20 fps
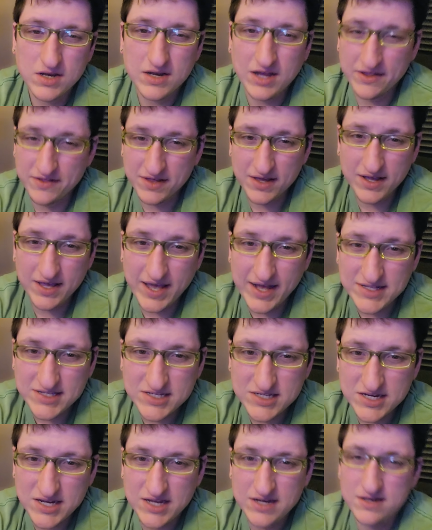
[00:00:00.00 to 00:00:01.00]
nothing
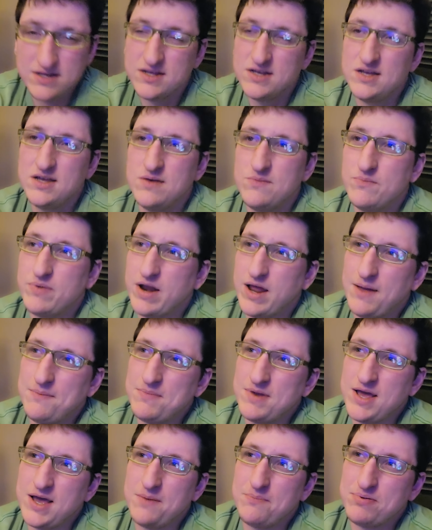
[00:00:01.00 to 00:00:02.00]
against it but
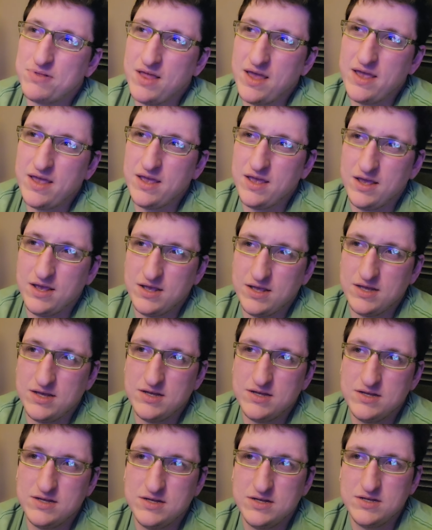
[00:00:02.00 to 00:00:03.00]
i'm not
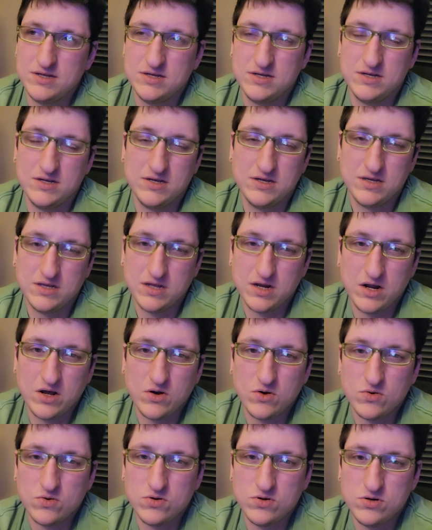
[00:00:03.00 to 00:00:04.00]
playing you
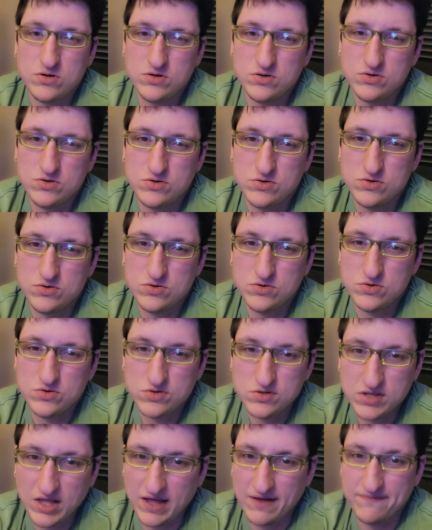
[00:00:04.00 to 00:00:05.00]
know
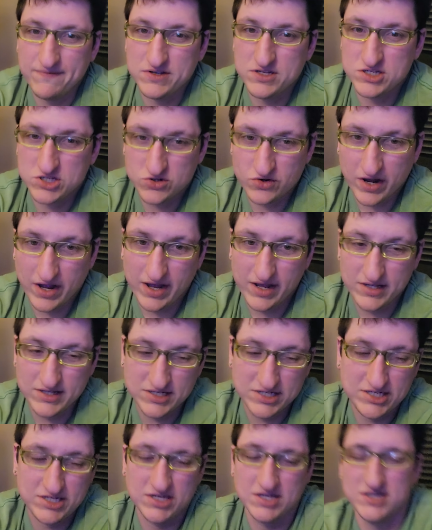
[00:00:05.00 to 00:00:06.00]
life is
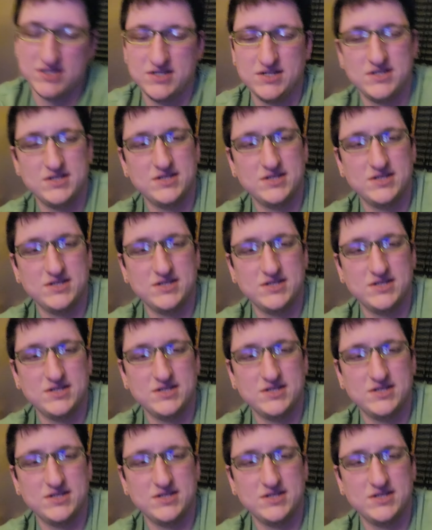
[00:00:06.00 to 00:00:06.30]
strange